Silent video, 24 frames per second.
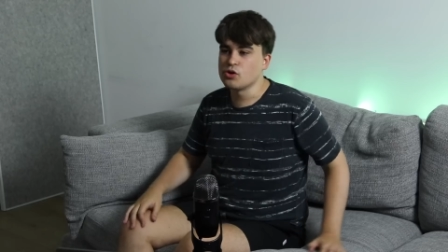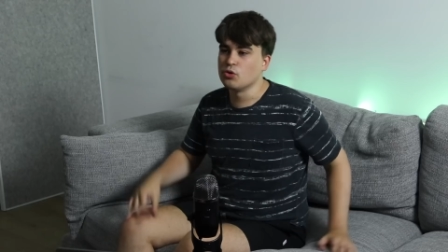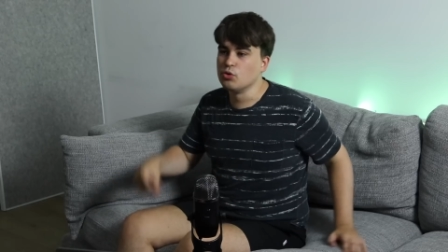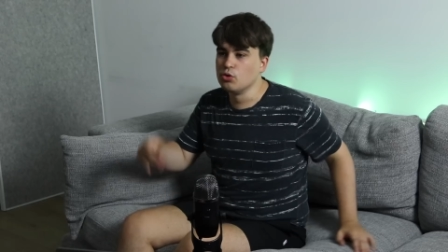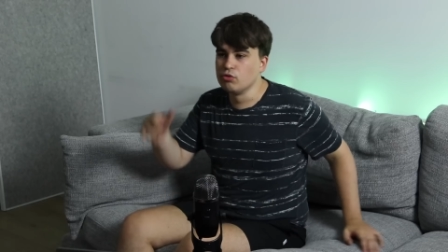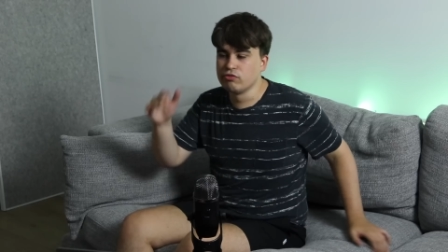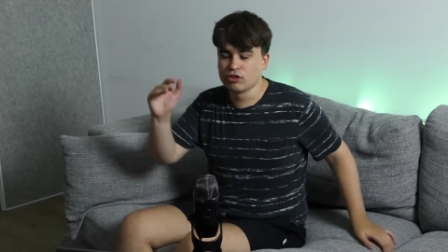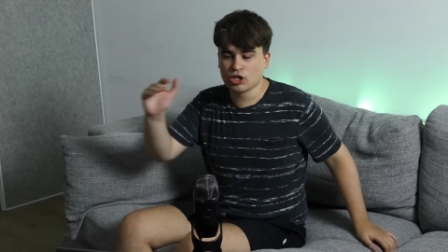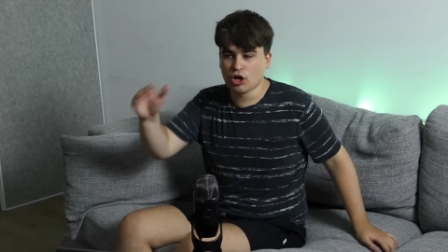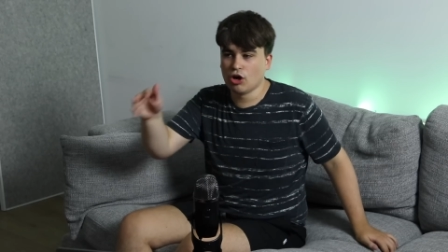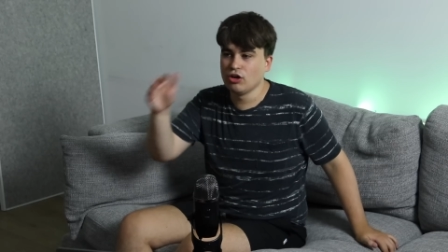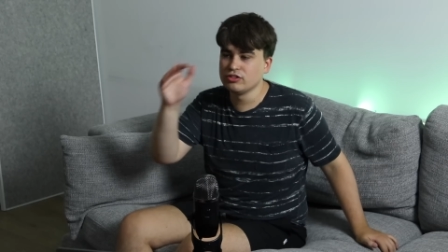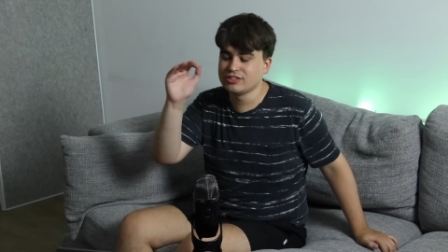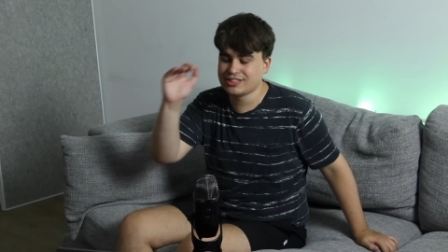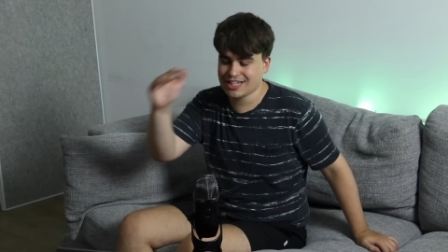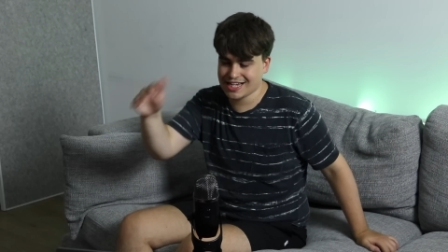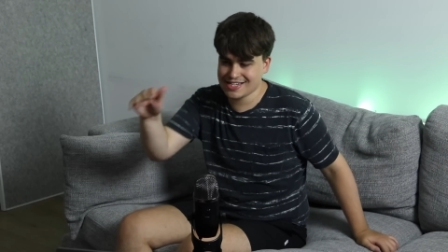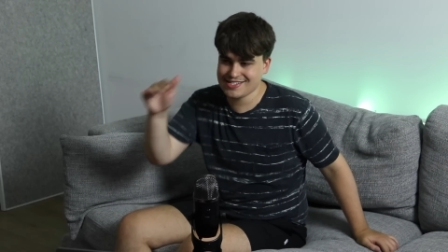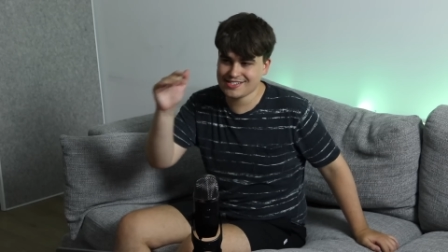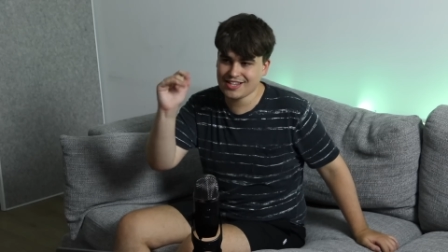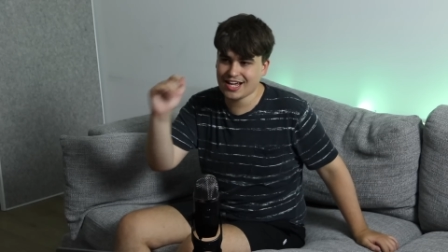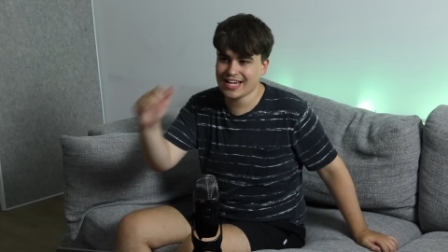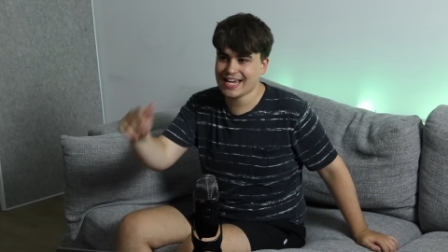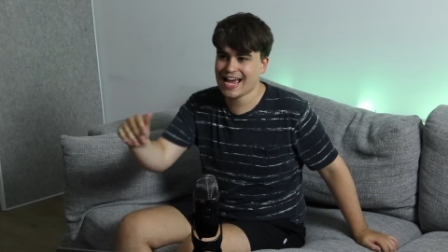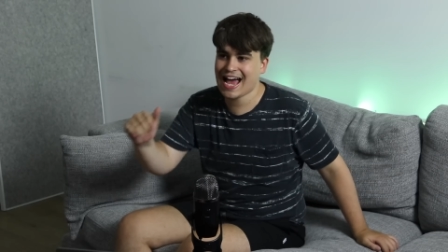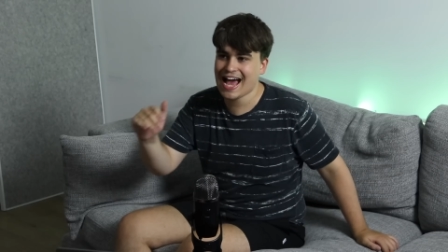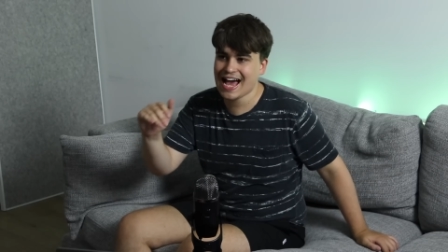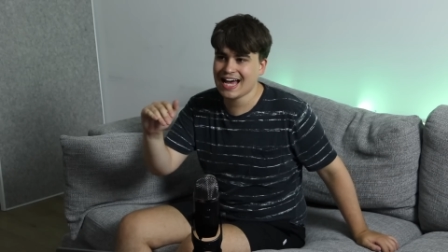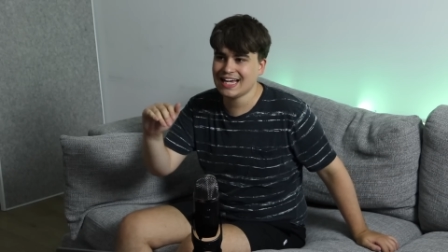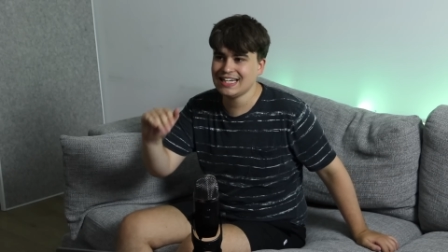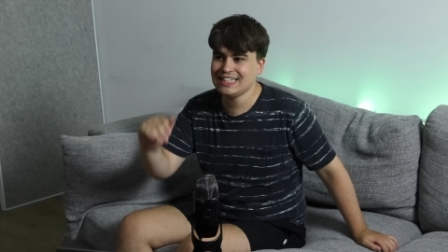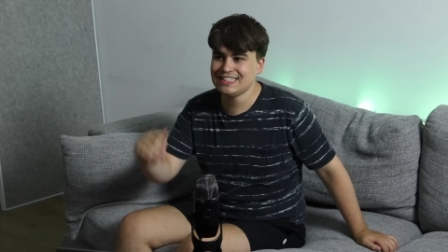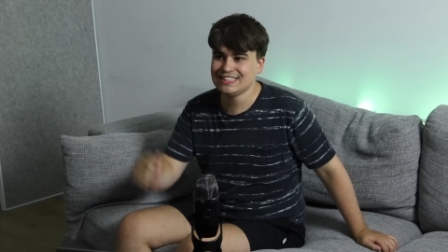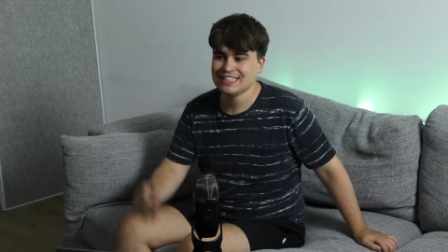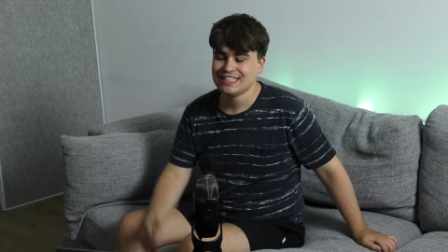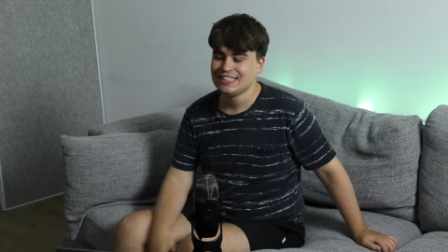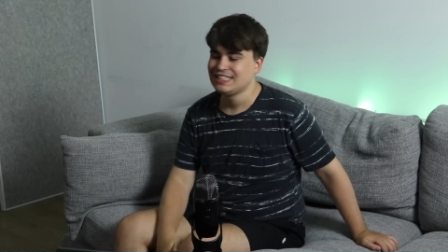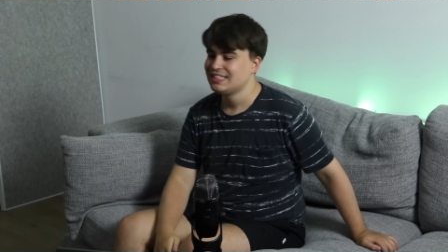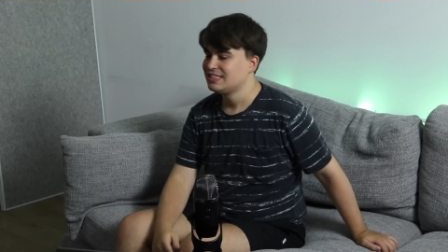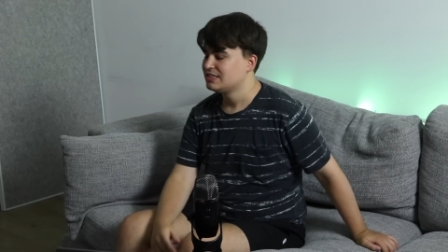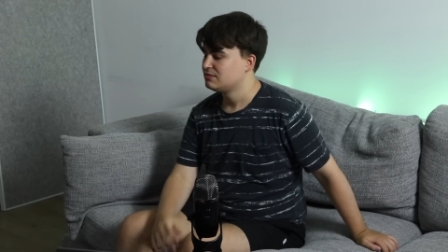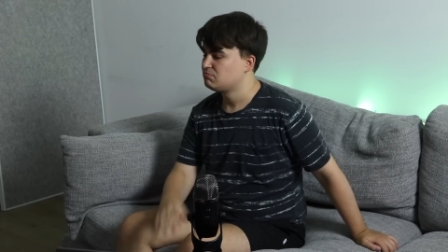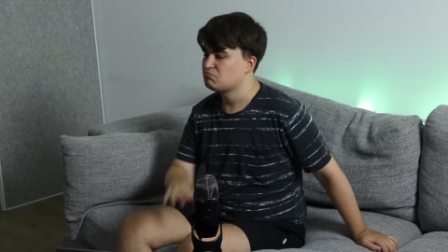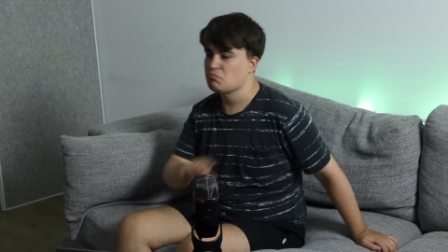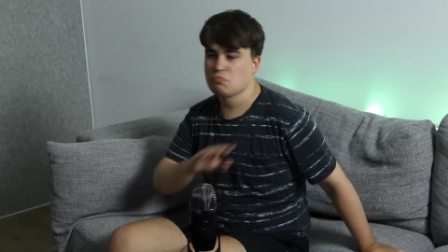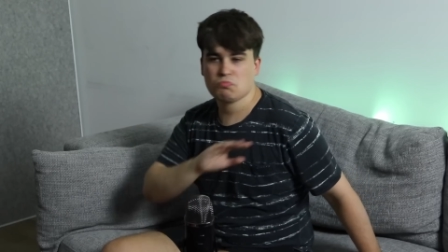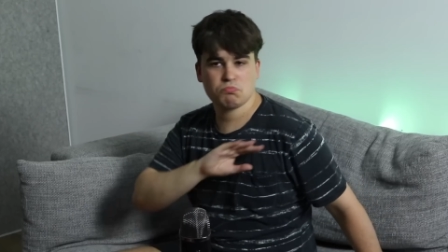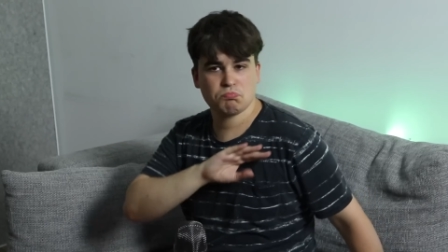all the context I had
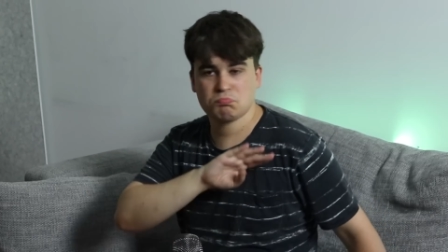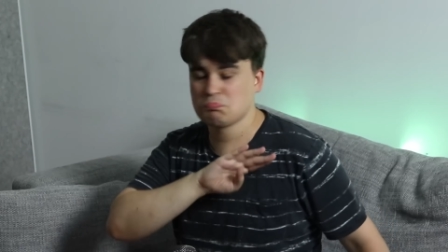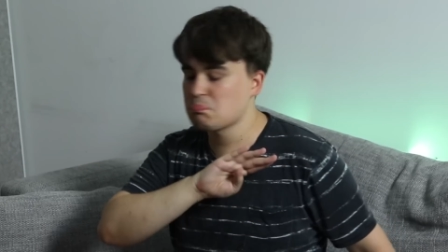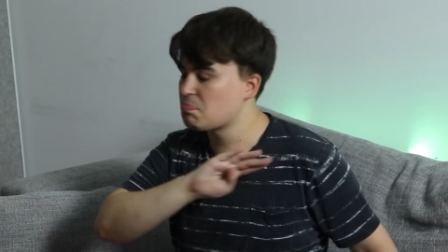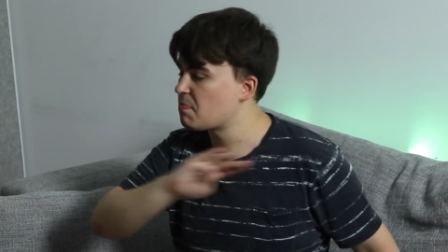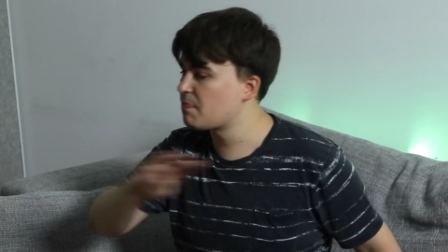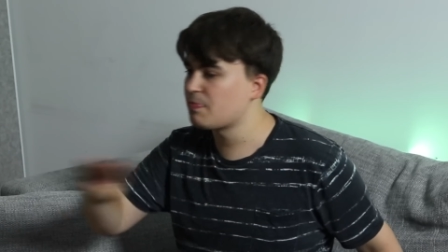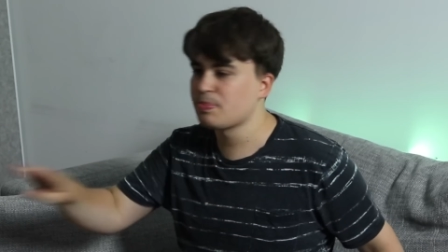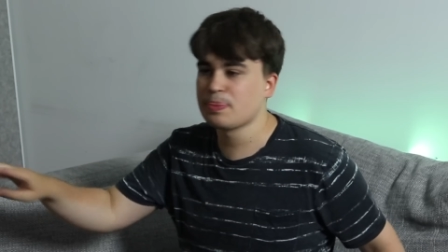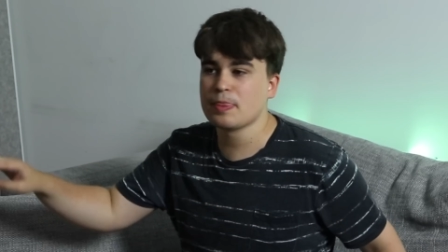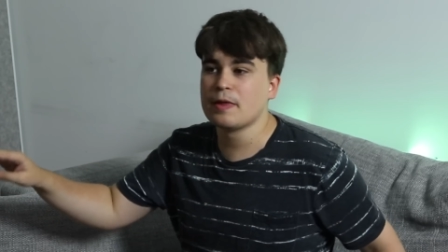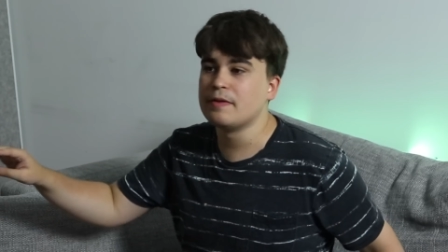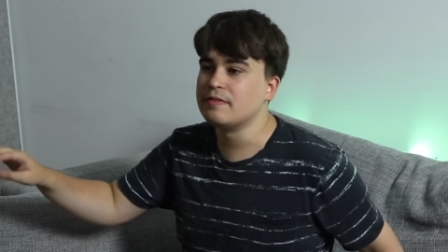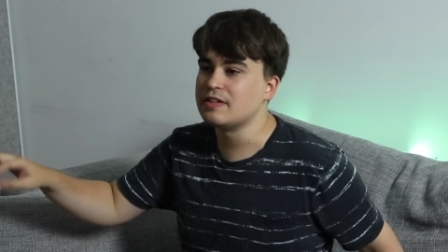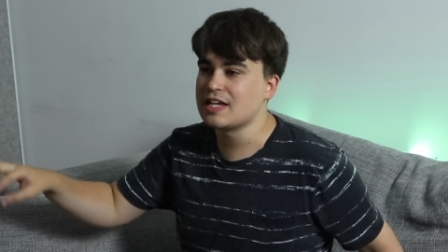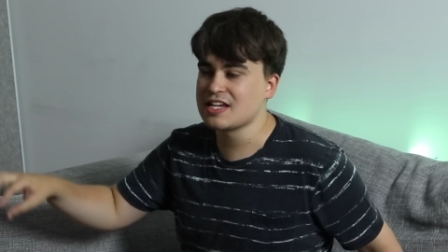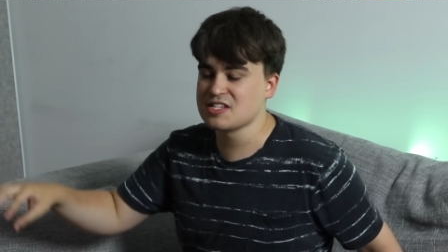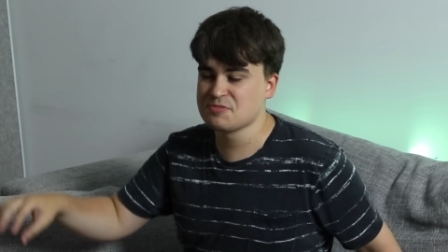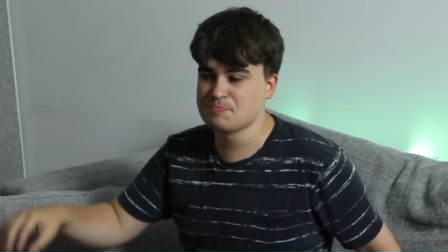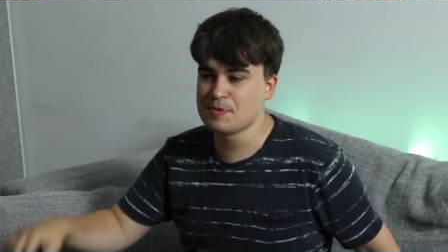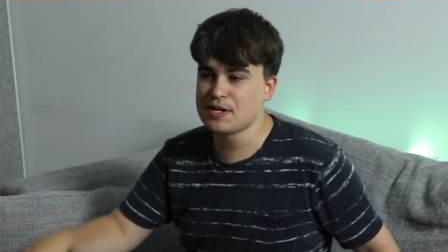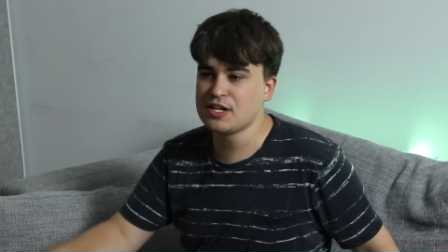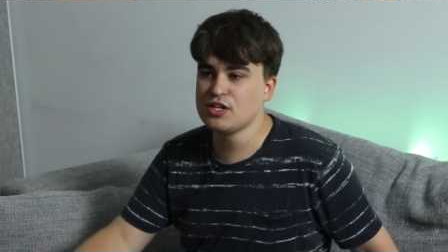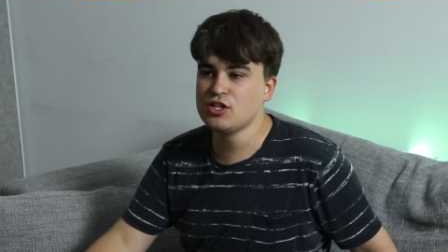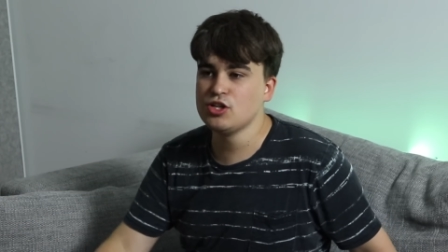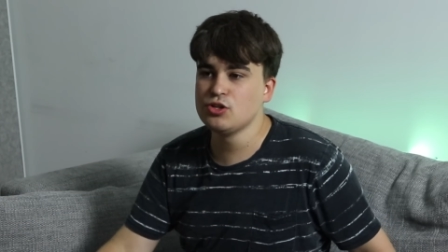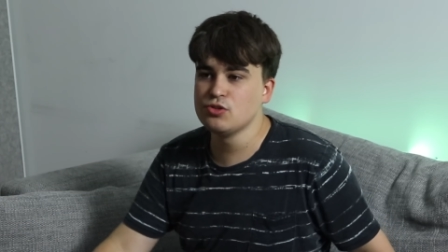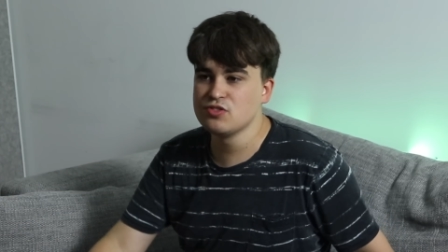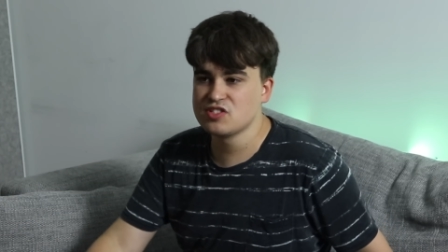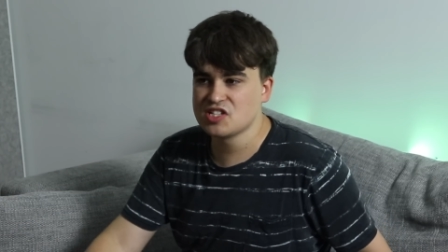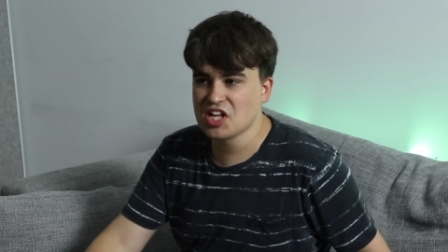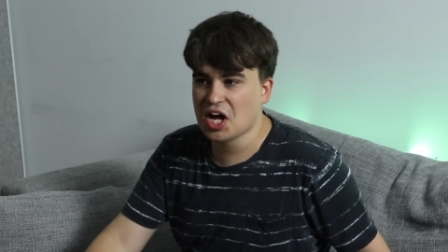has been used